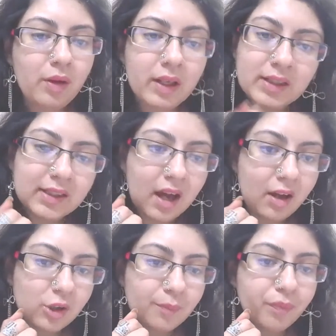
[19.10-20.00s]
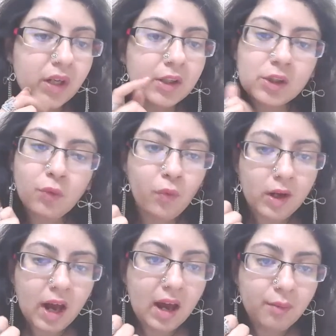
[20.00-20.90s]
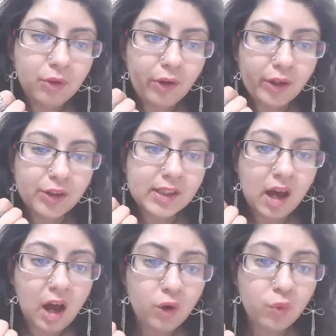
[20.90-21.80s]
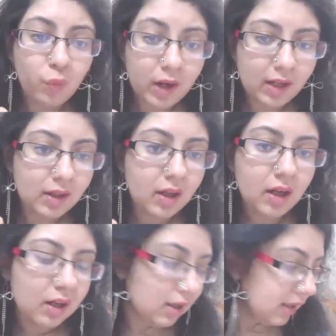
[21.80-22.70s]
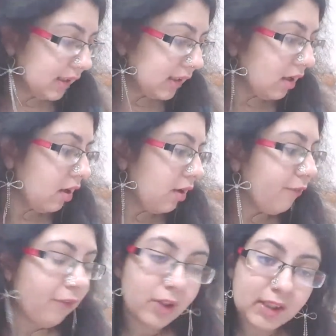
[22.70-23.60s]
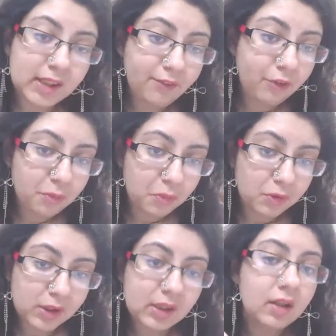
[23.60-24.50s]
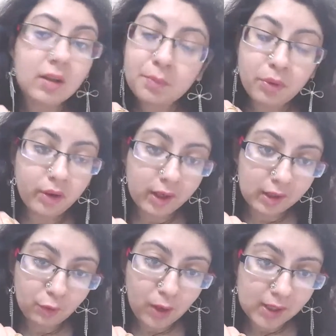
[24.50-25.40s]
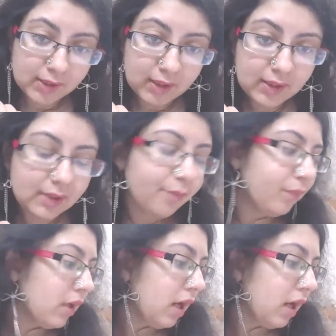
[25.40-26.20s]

Let's start. What I am going to start with is first and foremost the poetic devices.